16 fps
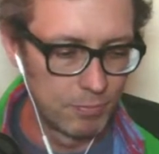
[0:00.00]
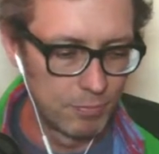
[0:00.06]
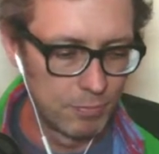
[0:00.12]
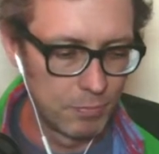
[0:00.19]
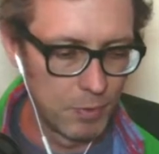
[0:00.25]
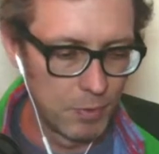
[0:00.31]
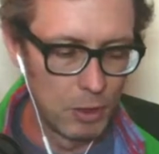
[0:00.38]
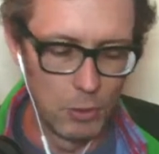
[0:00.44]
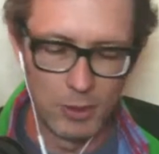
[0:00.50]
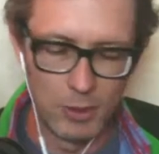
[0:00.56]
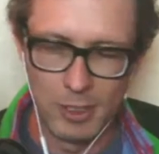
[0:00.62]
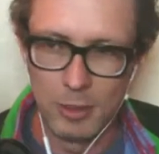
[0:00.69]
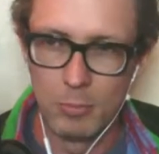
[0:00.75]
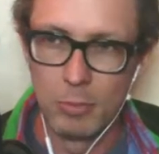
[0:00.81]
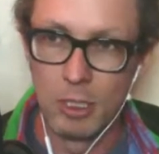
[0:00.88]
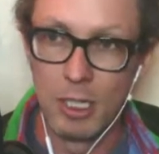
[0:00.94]
going
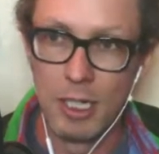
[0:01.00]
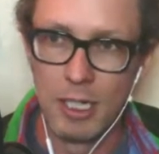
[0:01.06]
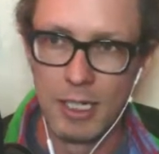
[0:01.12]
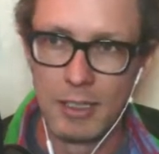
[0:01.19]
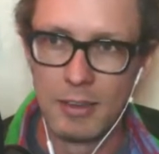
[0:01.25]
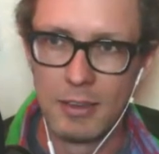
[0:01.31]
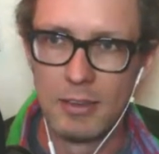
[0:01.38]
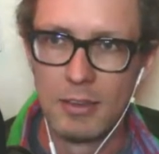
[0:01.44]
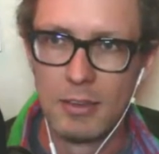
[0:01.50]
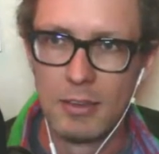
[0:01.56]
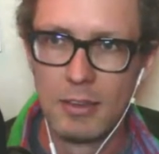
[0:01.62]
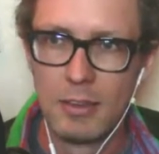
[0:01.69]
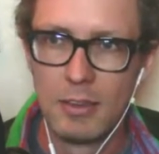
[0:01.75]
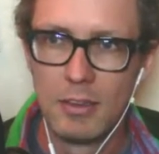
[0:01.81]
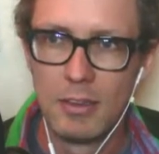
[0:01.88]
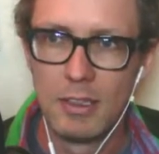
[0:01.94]
in blind.
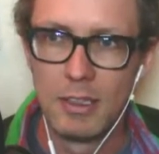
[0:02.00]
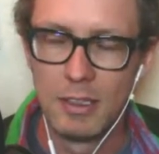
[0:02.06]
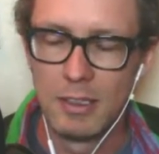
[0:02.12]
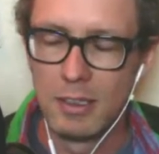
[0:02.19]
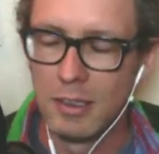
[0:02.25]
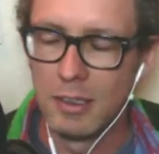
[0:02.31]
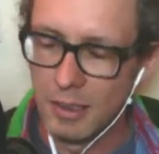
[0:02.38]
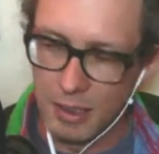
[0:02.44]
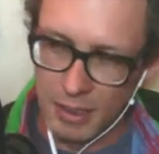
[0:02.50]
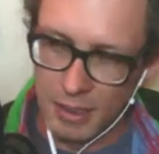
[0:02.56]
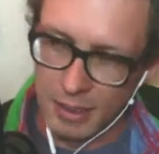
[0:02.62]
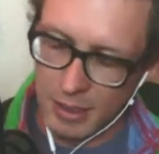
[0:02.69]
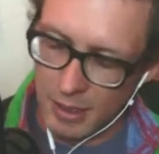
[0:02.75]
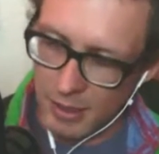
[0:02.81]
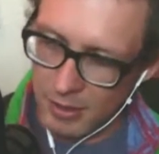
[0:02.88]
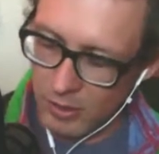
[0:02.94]
In any
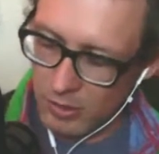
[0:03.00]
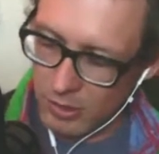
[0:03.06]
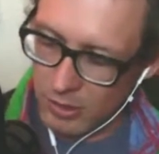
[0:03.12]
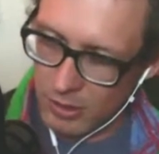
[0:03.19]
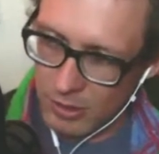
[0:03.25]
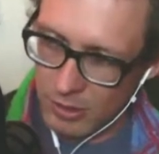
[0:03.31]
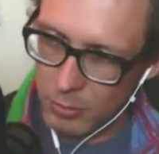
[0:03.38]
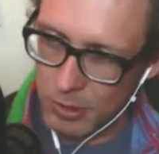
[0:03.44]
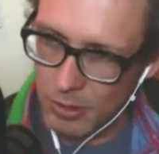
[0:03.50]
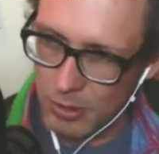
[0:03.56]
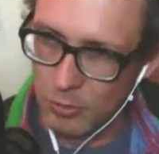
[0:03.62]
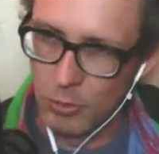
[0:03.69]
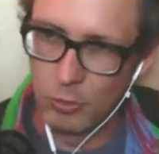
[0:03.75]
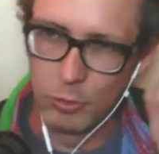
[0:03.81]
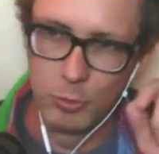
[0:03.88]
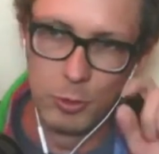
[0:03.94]
case, you benefit
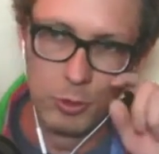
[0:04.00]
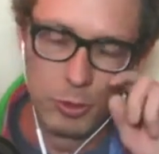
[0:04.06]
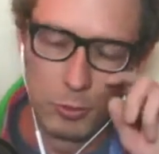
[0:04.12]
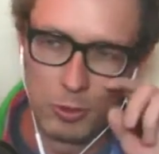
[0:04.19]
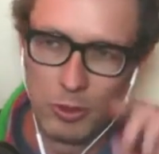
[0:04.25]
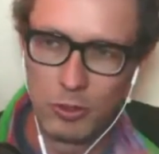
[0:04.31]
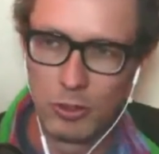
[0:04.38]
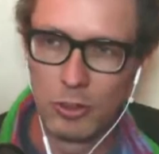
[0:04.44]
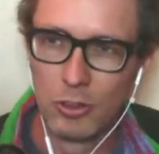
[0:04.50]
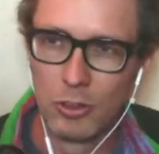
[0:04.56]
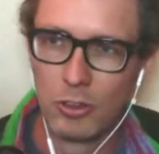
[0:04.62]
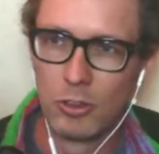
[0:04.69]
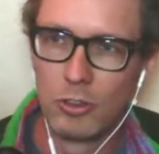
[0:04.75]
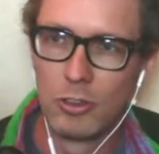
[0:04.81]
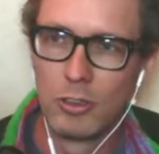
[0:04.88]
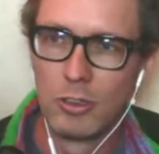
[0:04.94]
from doing research.